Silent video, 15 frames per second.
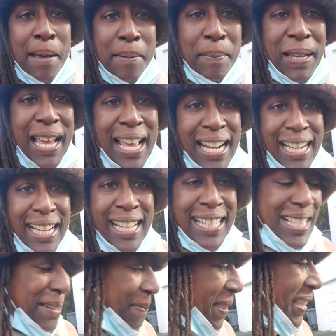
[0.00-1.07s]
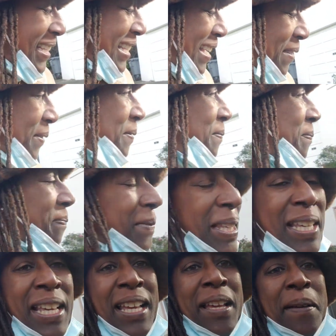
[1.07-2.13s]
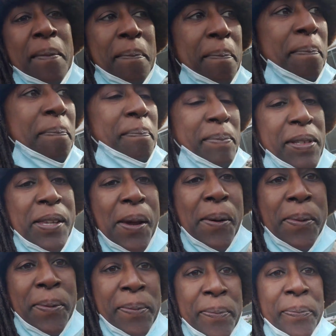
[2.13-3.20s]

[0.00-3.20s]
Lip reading: gonna be editing some of this out. So